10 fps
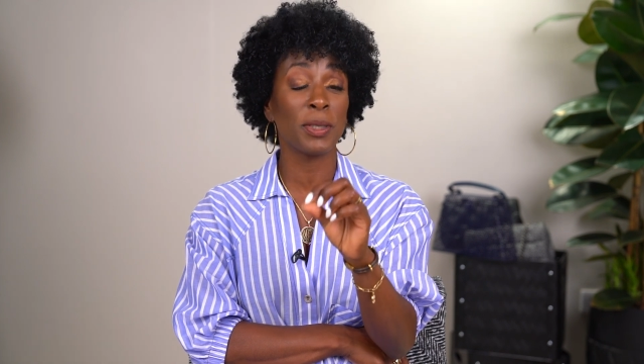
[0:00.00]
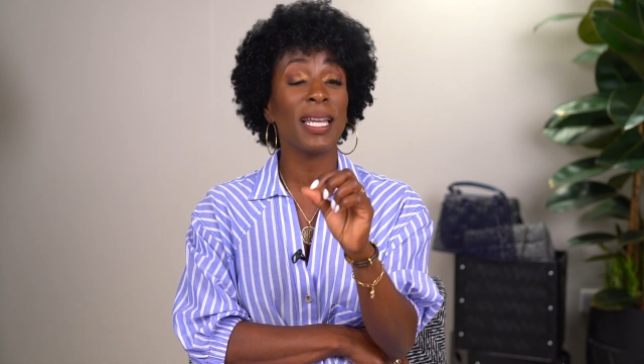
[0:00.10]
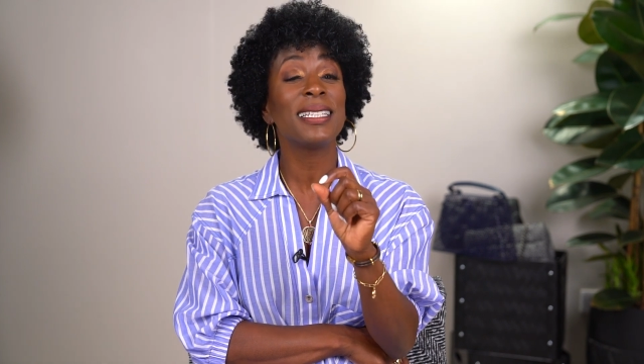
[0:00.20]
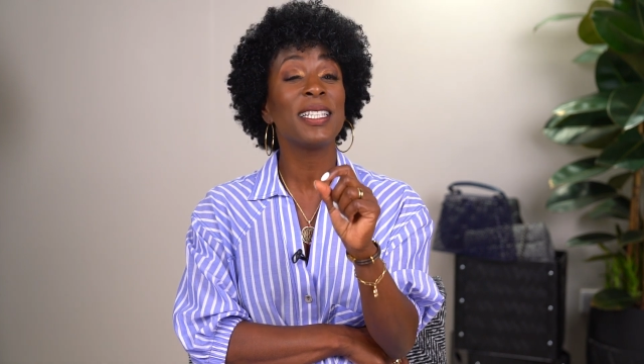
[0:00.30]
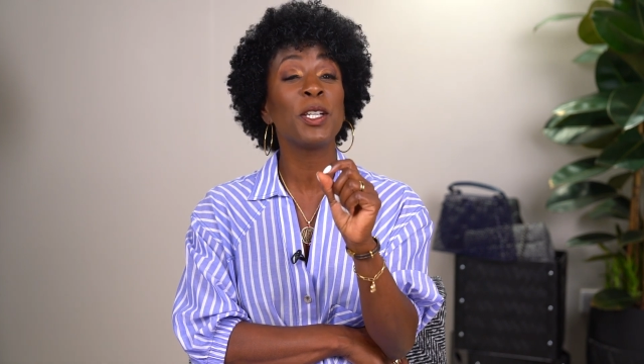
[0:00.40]
When
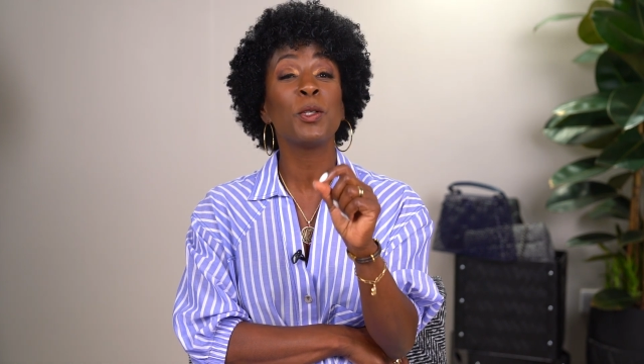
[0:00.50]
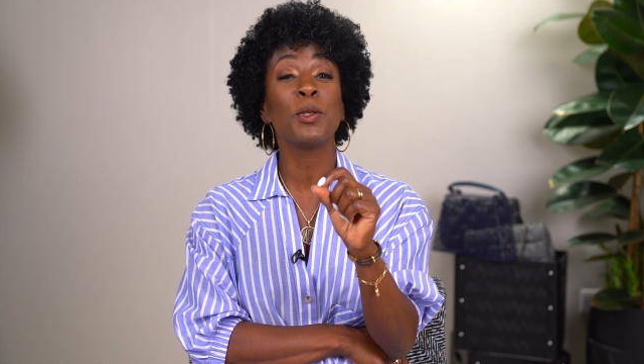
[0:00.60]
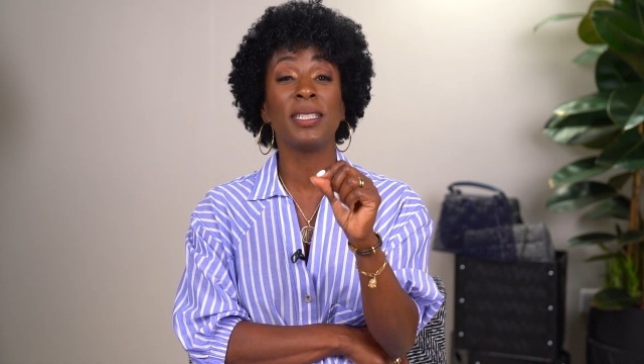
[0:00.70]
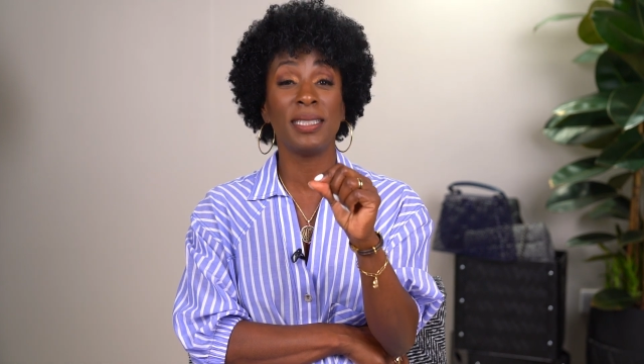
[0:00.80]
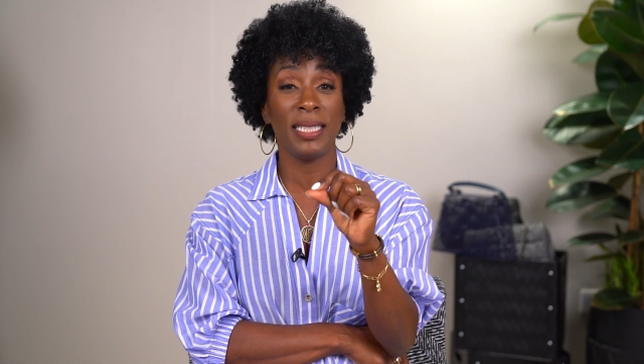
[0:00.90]
I tell
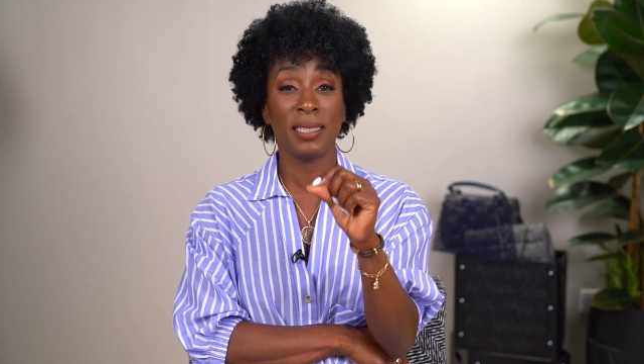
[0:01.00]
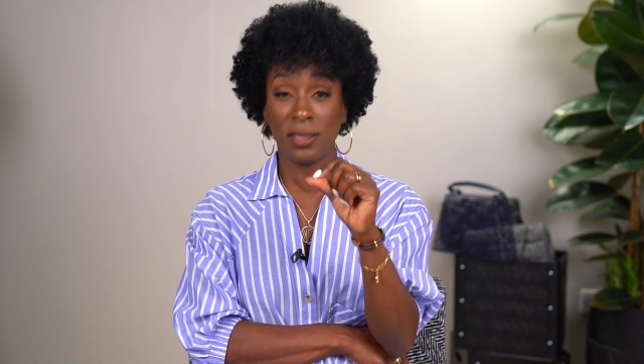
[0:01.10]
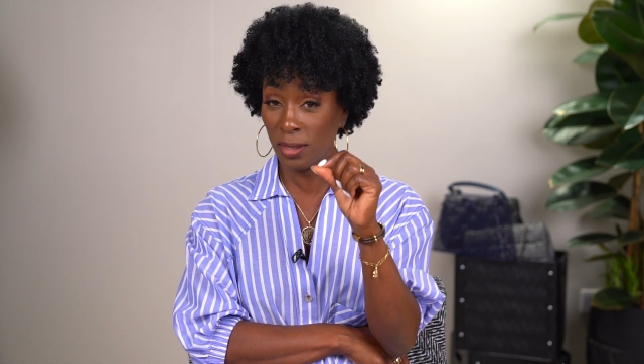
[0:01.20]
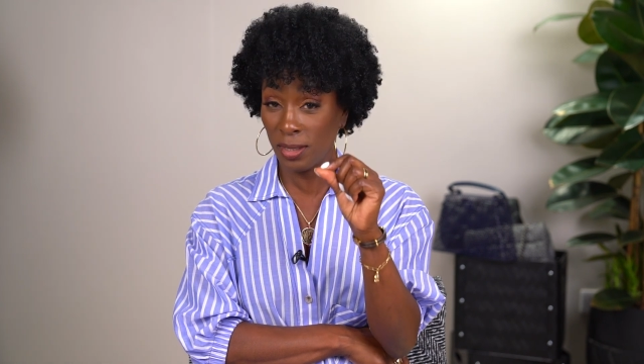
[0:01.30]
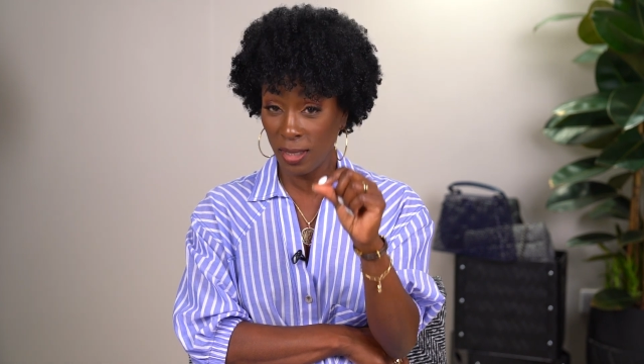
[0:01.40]
you
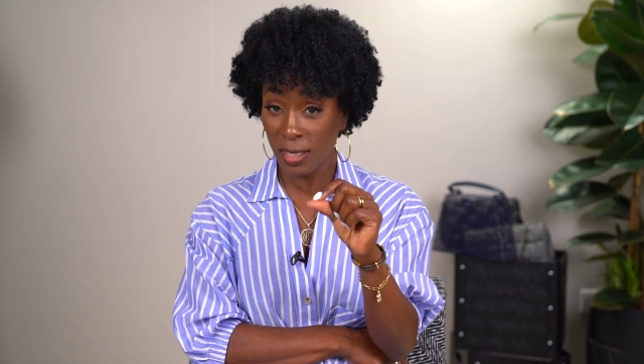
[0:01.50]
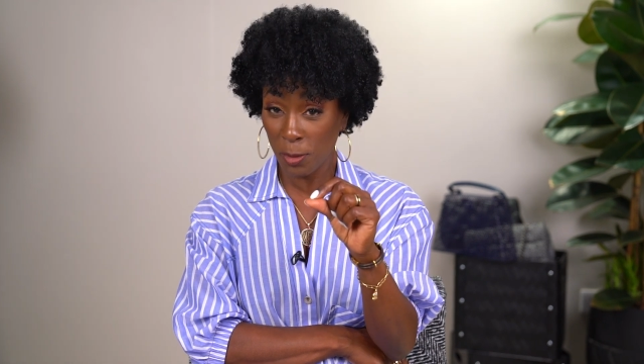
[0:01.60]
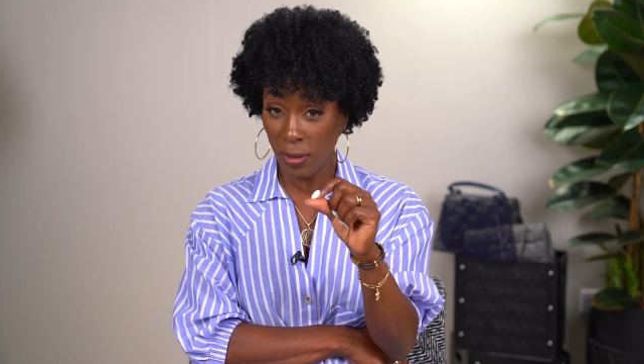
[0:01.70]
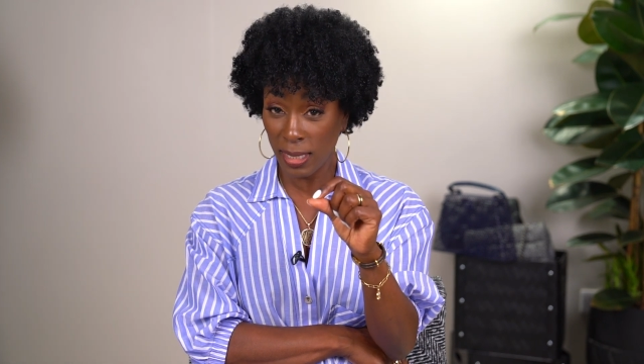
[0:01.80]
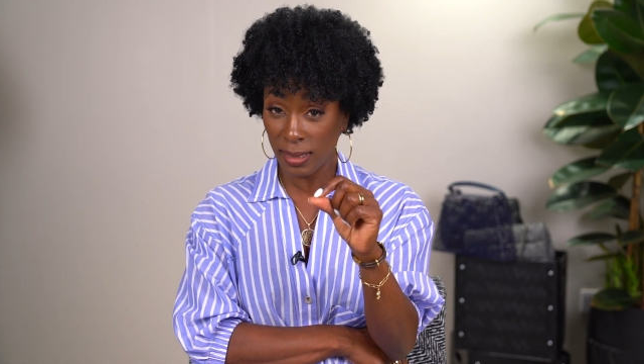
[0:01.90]
addicted to the young and
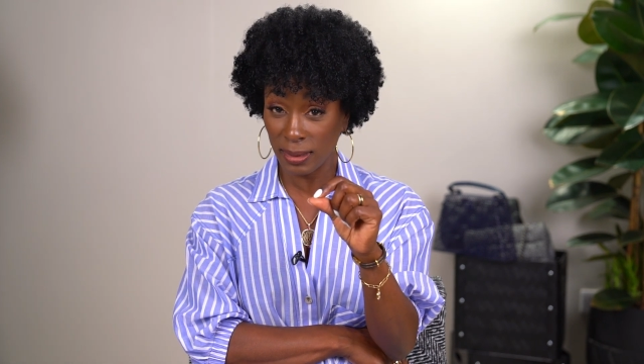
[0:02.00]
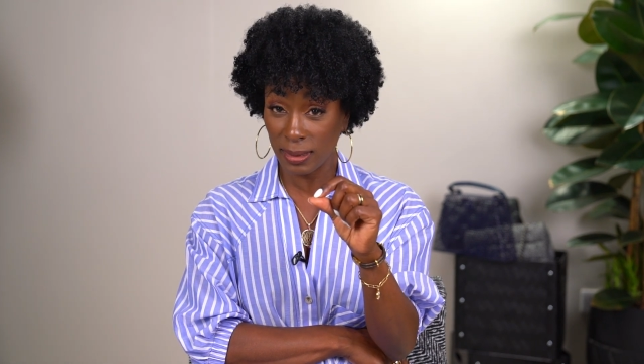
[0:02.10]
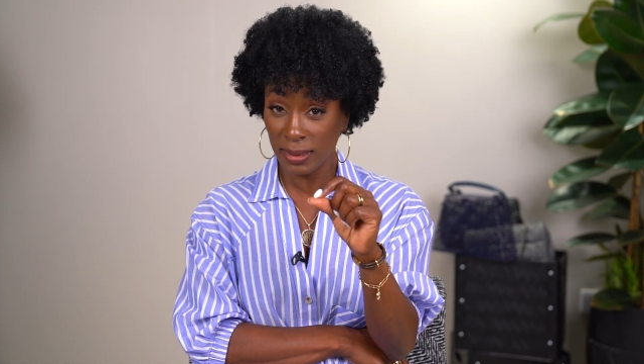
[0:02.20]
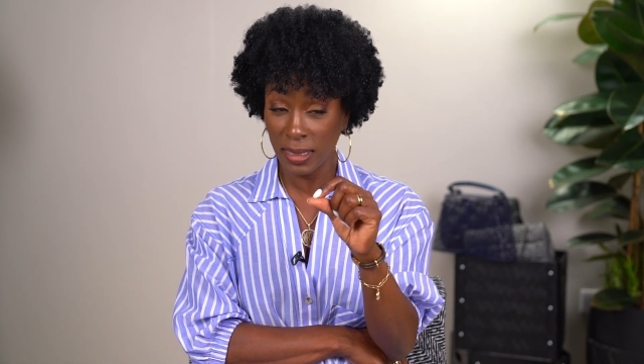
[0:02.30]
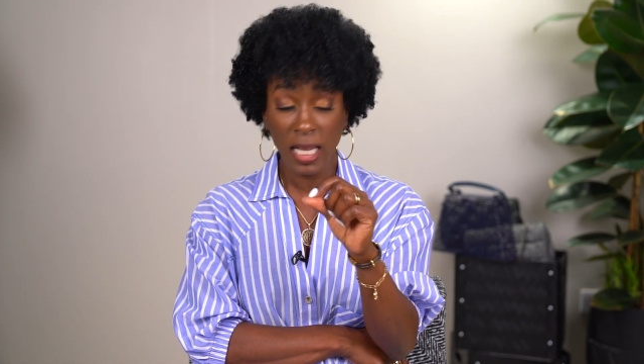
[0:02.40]
the
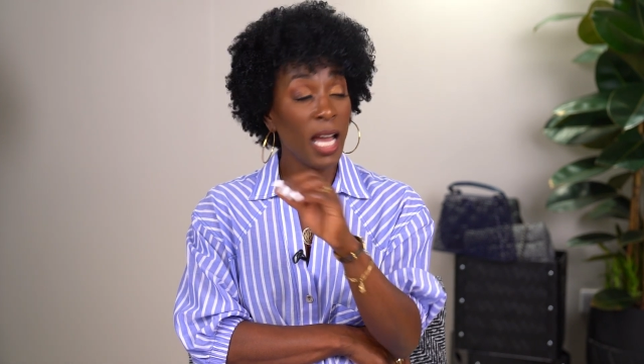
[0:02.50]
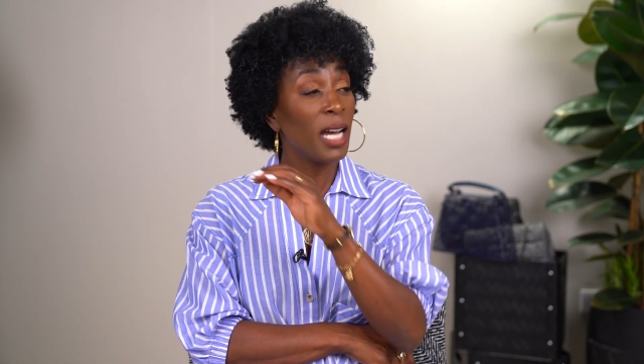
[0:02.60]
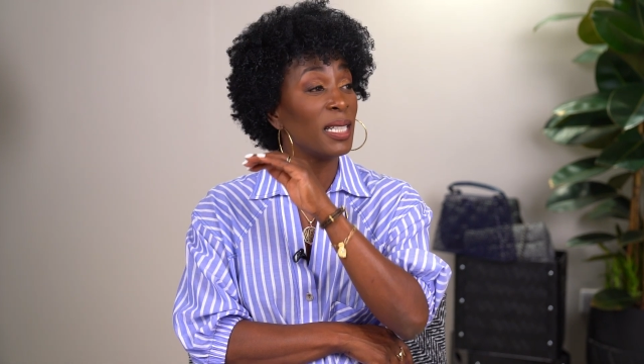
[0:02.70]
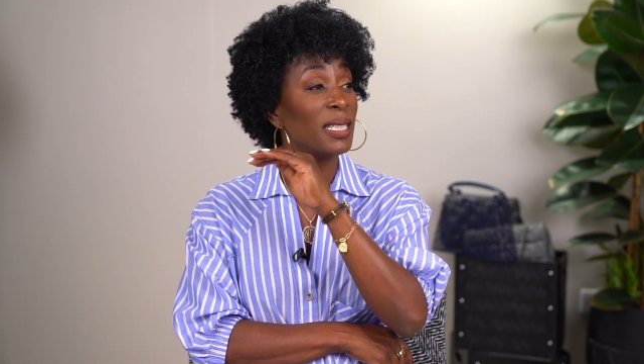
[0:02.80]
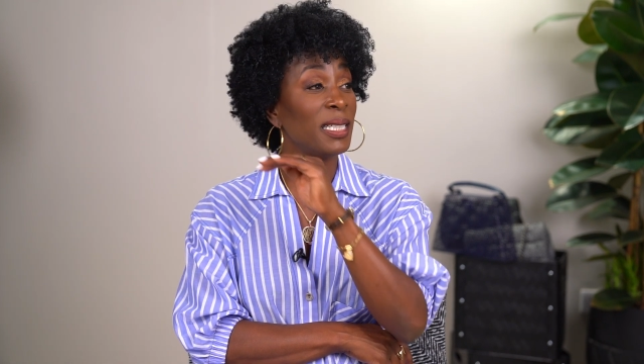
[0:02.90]
restless,
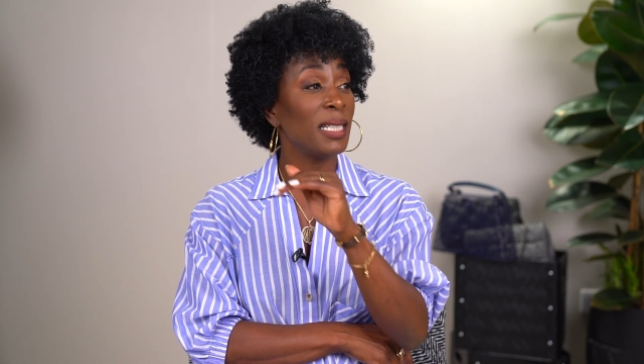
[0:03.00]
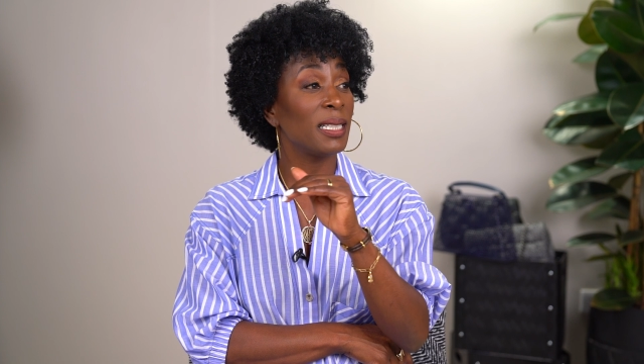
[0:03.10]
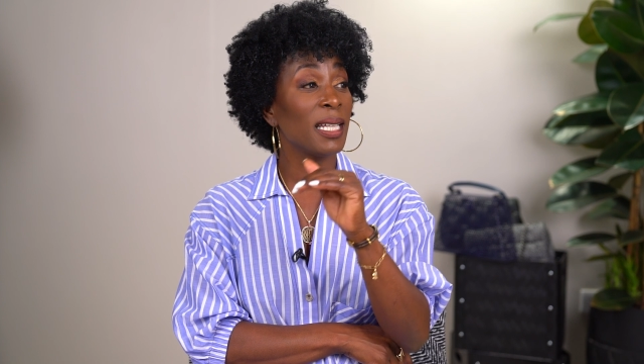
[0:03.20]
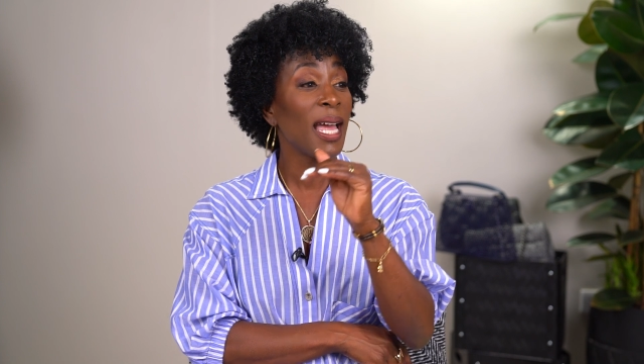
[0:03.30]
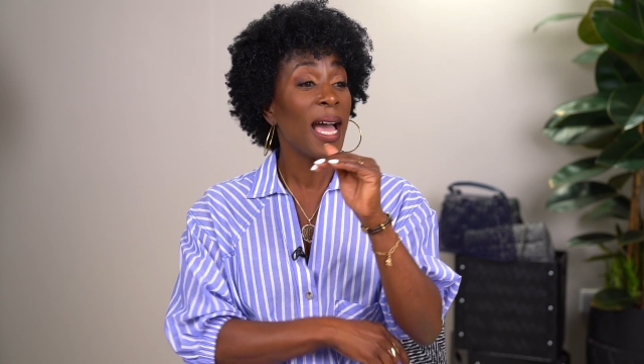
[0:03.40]

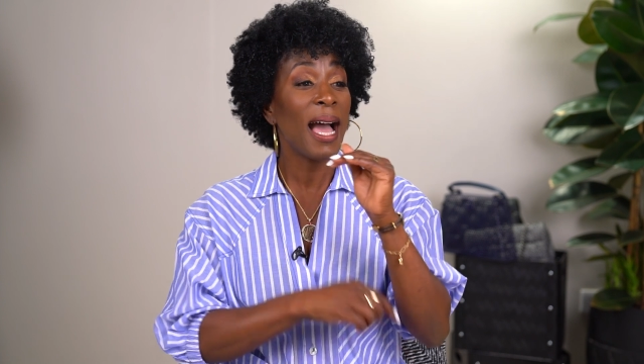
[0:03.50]
addicted.